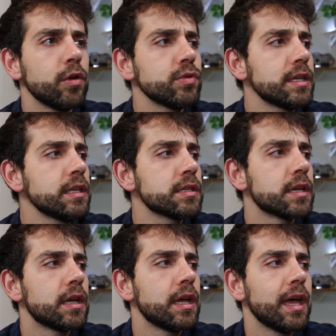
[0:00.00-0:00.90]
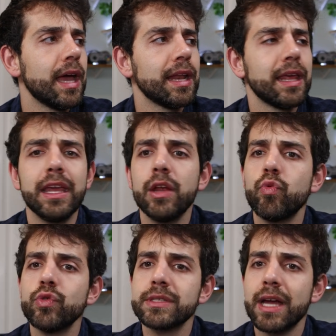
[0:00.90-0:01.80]
close it, and here
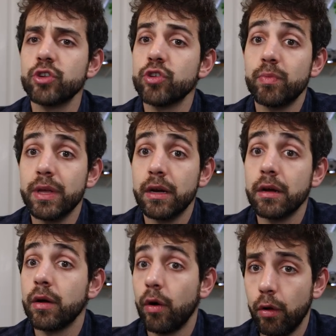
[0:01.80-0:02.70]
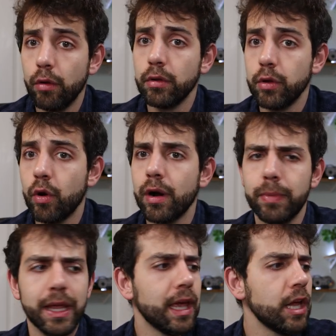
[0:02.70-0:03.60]
will start to appear all your
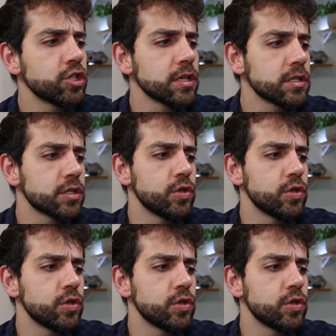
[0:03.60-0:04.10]
applications.